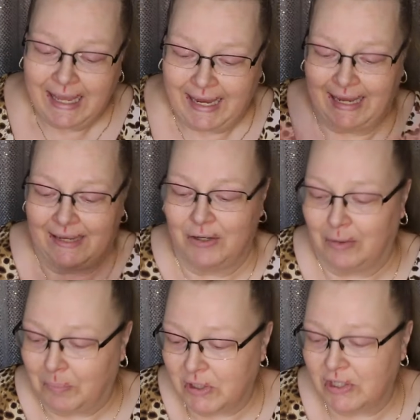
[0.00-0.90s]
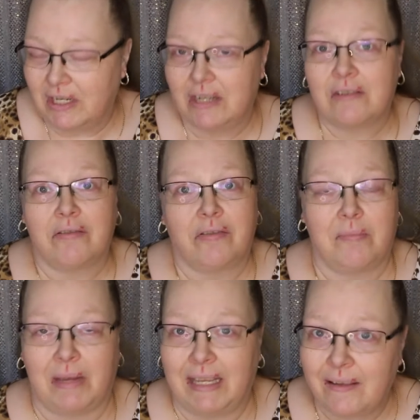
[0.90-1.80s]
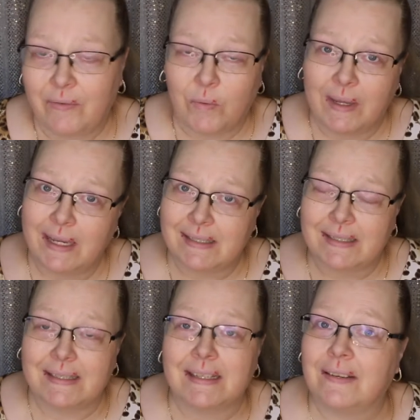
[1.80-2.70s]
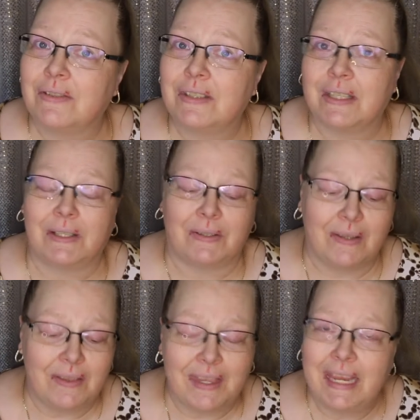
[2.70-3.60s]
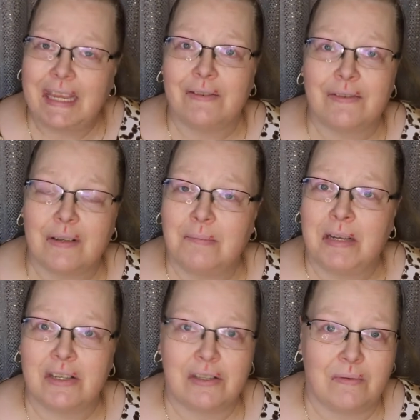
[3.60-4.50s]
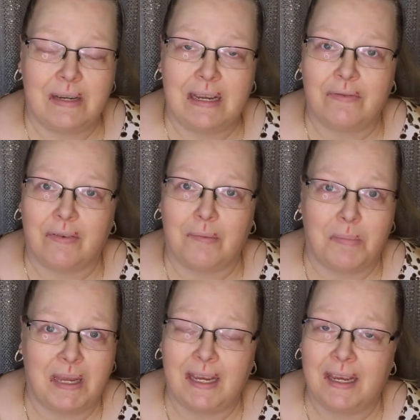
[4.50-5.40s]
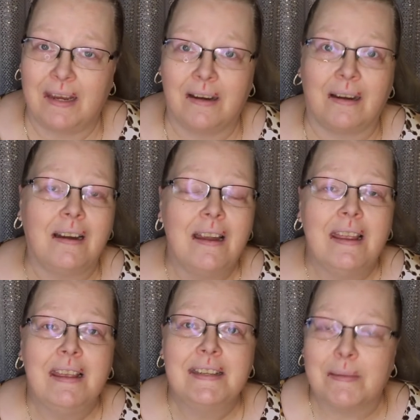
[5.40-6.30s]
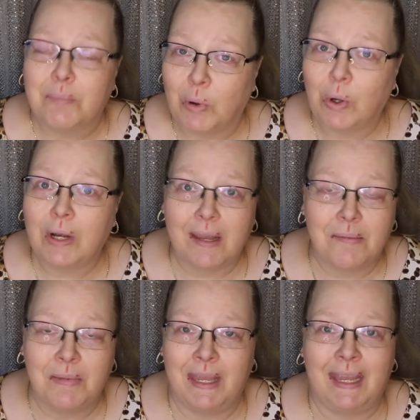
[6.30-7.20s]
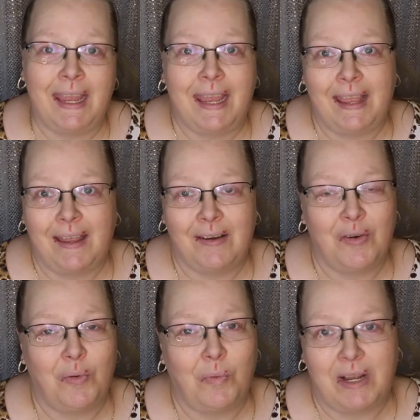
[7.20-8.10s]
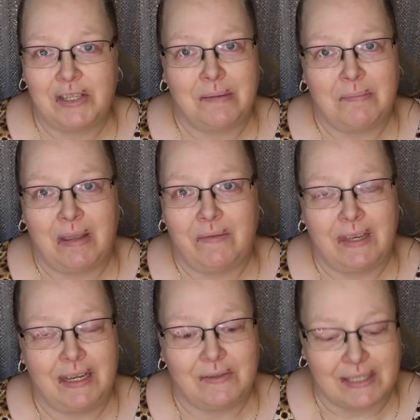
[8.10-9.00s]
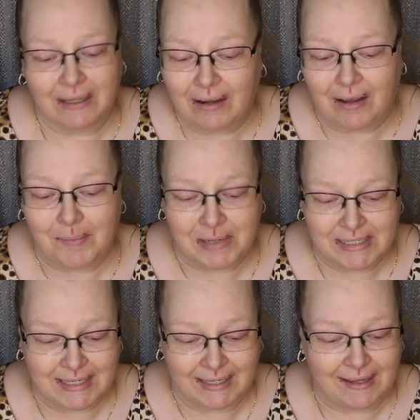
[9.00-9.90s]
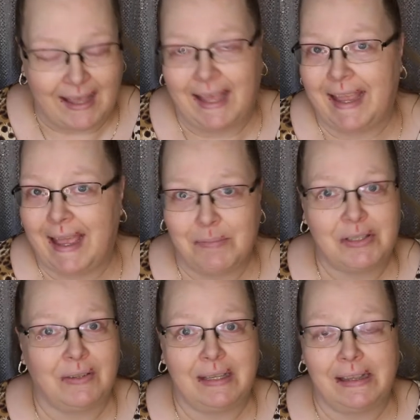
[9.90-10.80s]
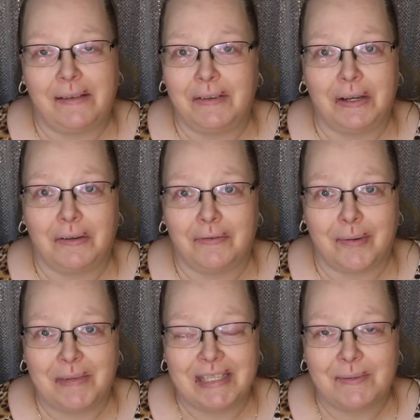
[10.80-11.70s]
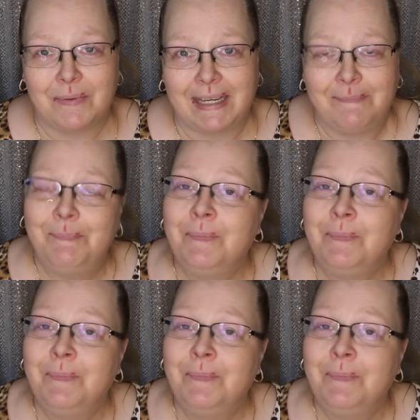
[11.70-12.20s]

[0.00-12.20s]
and your appreciation for my giveaways and stuff. So thank you so much, sweetie, for being here, supporting me, and watching my videos and commenting. I absolutely love hearing from you, sweetie.